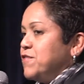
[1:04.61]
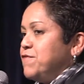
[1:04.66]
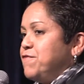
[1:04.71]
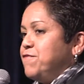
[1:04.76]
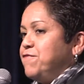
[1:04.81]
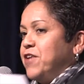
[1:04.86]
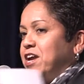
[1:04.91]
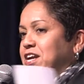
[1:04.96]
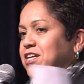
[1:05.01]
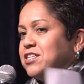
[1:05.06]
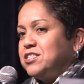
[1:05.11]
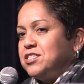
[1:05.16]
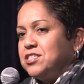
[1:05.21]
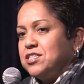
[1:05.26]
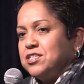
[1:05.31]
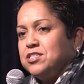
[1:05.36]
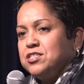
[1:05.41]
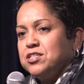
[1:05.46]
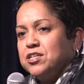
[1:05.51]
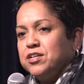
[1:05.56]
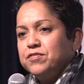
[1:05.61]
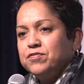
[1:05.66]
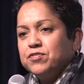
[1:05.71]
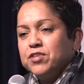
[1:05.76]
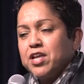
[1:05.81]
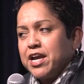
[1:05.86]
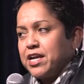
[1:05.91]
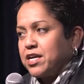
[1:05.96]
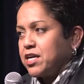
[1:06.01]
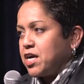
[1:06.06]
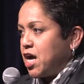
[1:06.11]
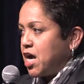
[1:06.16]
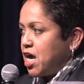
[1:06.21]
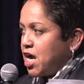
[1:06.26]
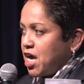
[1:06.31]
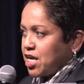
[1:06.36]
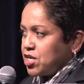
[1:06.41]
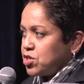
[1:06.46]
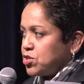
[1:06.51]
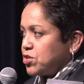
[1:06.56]
the faces of like
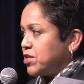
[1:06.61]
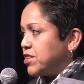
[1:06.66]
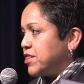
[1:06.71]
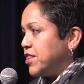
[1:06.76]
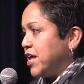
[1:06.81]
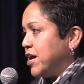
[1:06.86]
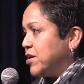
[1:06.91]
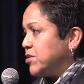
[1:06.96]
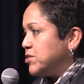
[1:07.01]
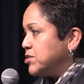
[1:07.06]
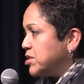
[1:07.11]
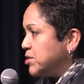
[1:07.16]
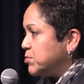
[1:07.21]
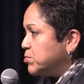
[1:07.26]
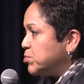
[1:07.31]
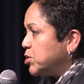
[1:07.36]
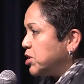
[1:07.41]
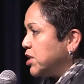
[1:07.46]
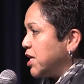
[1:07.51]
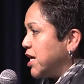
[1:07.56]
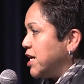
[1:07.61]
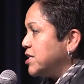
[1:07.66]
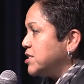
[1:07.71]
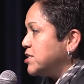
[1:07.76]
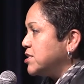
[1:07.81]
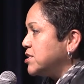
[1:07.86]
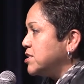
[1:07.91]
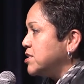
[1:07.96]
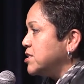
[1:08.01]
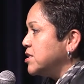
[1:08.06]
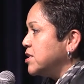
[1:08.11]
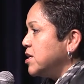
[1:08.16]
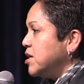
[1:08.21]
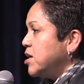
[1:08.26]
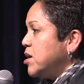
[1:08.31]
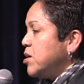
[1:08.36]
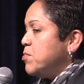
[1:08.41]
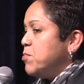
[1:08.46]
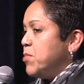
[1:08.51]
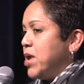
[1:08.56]
100,000 plus
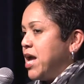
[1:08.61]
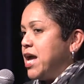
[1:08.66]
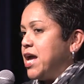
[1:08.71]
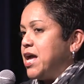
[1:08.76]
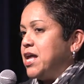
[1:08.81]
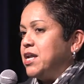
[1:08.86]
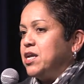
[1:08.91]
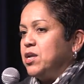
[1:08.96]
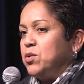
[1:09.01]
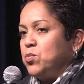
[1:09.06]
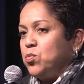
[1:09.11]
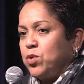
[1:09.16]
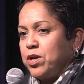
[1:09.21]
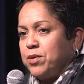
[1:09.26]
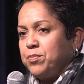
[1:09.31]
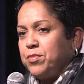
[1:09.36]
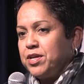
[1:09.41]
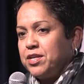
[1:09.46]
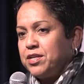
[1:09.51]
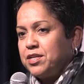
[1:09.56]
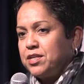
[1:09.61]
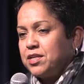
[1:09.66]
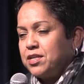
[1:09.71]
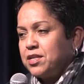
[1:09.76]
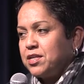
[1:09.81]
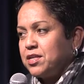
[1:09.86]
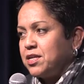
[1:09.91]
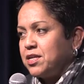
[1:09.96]
men and women,